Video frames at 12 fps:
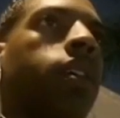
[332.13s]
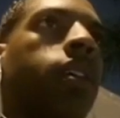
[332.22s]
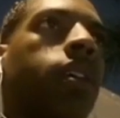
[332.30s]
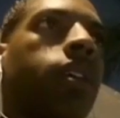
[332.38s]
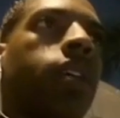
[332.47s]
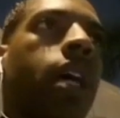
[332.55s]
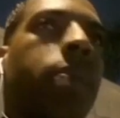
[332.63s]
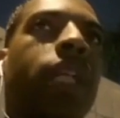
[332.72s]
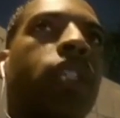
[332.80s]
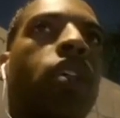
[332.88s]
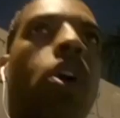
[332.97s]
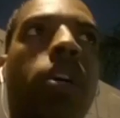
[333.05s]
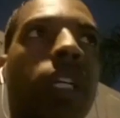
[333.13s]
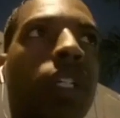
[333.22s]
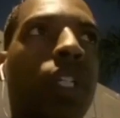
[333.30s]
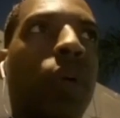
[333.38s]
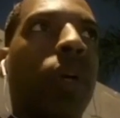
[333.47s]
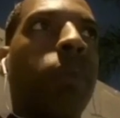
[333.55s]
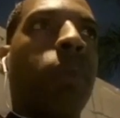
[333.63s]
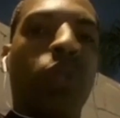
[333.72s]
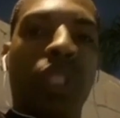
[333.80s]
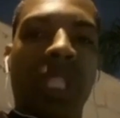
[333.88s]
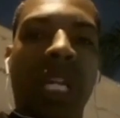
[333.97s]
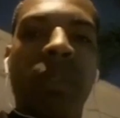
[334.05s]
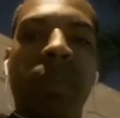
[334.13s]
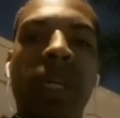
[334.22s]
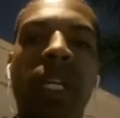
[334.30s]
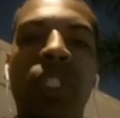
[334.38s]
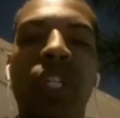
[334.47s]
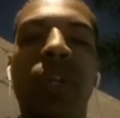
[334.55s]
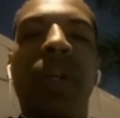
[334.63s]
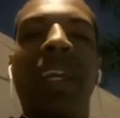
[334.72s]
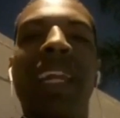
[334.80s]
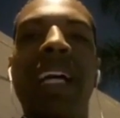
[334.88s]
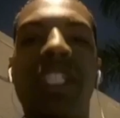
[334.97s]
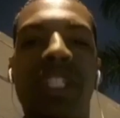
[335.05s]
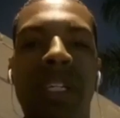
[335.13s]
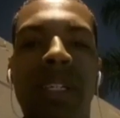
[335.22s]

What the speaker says: I'm not talking to your emotion. I'm speaking to your logic.